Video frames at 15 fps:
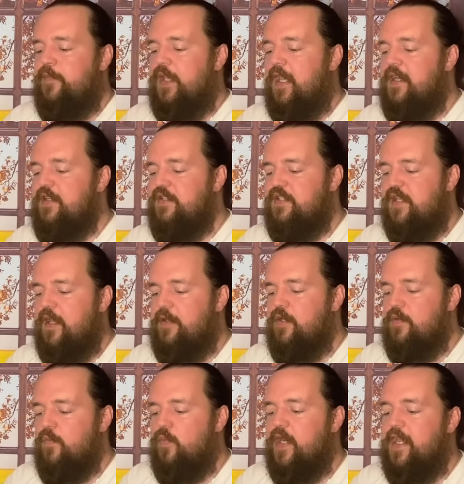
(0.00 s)
In the
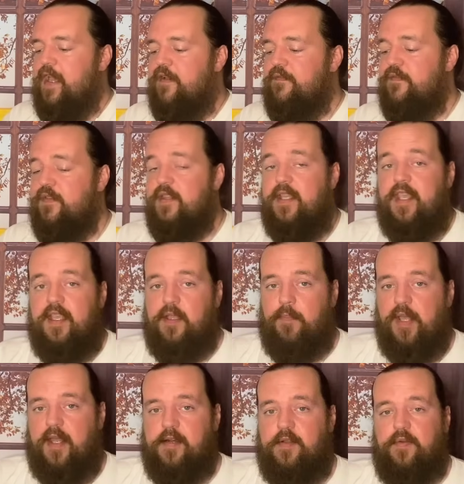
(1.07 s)
center, we have the King of
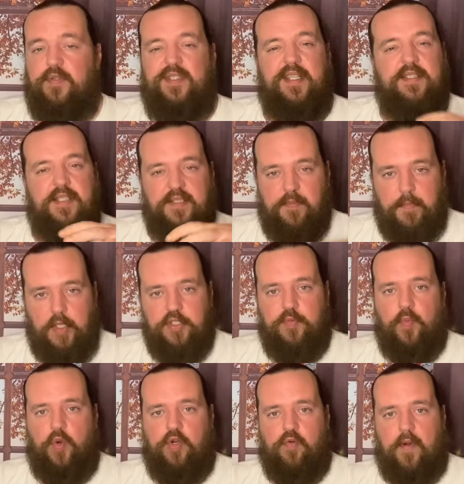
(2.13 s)
Pentacles. This is a much
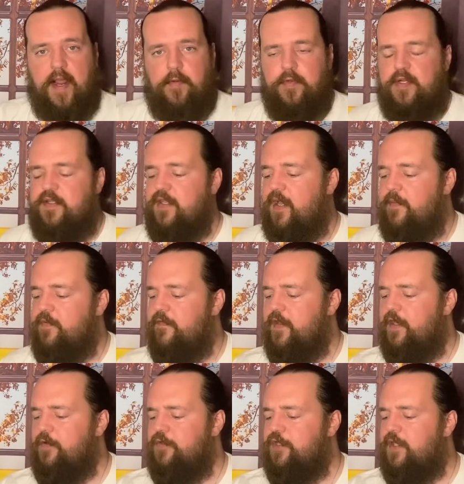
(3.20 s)
more grounded type of
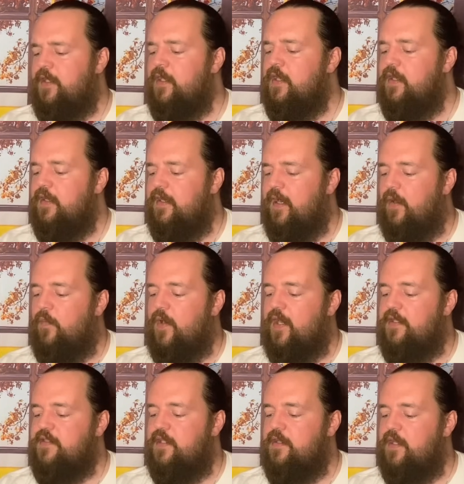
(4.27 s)
energy. Now, when I
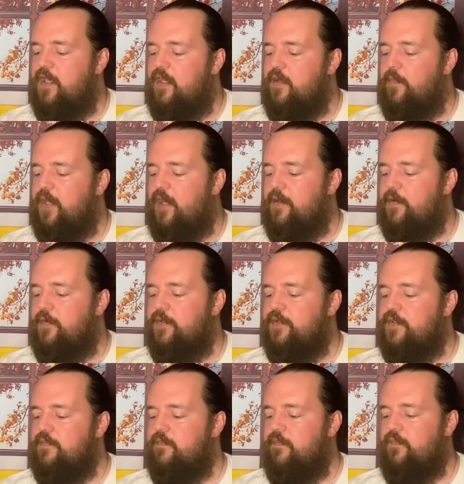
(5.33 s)
see the King of Pentacles,